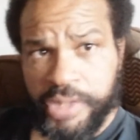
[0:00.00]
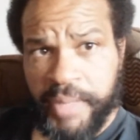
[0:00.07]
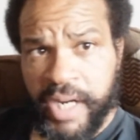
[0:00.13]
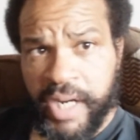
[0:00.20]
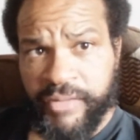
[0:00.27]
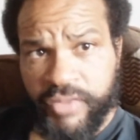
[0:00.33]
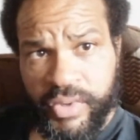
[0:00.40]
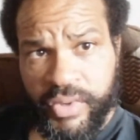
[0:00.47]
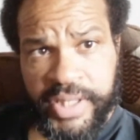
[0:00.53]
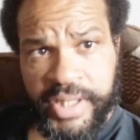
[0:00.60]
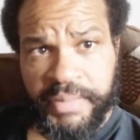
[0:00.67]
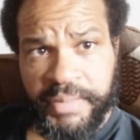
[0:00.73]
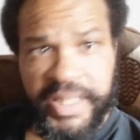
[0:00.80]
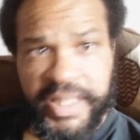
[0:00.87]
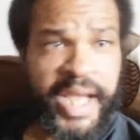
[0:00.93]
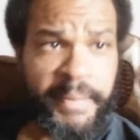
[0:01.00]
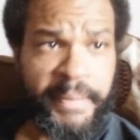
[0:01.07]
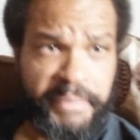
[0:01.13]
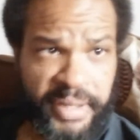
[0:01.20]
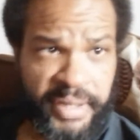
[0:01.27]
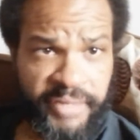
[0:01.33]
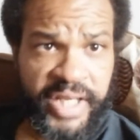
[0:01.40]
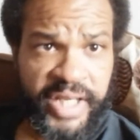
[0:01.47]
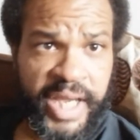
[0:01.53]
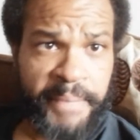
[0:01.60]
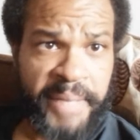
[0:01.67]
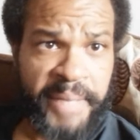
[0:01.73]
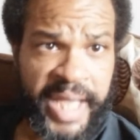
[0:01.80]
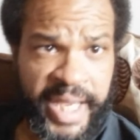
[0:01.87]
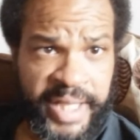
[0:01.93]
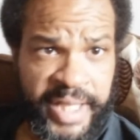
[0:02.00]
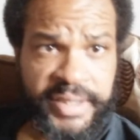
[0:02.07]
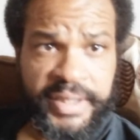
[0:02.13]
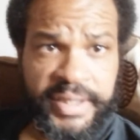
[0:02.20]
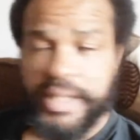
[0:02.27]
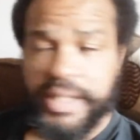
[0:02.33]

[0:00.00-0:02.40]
Spadafora is, but they got beef, they got past.